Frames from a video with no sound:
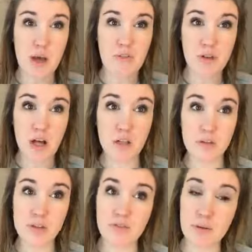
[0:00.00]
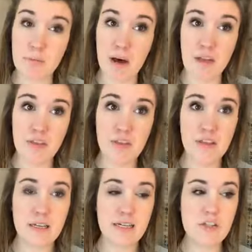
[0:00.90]
have colors of the month
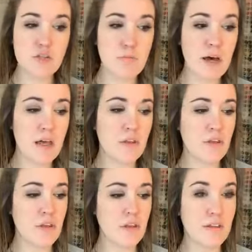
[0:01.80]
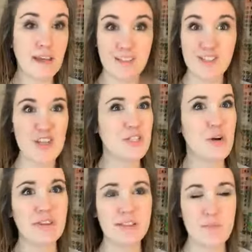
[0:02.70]
each month that just
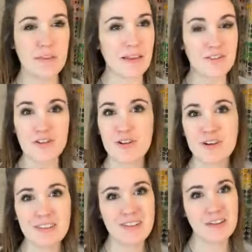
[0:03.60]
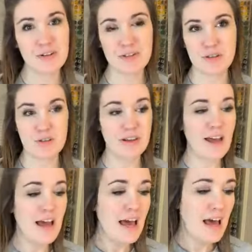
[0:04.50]
started this month. I just started the glitter soon,
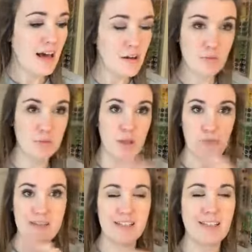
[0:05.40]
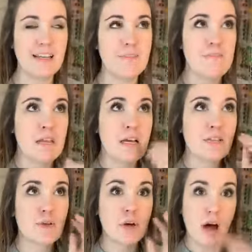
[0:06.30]
like recently.
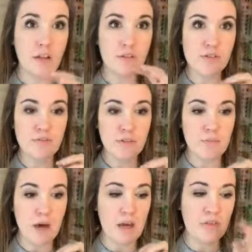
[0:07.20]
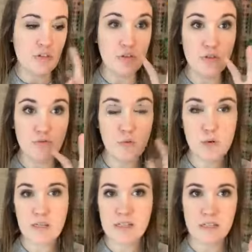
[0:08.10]
So colors of the month, I choose 4
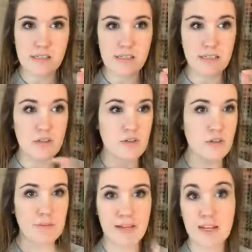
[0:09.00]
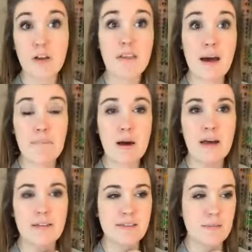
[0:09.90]
to 6 glitters depending on that
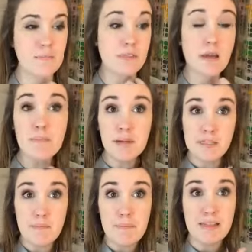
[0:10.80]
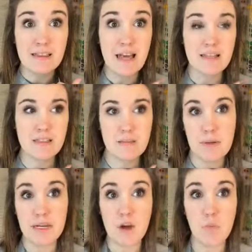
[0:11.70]
month. Some months may be less
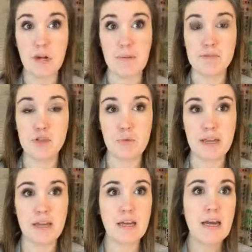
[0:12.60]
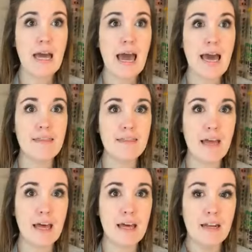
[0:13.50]
depending on what I'm doing. And
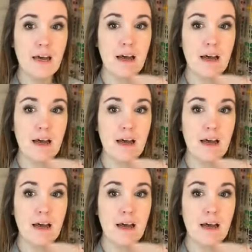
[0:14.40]
then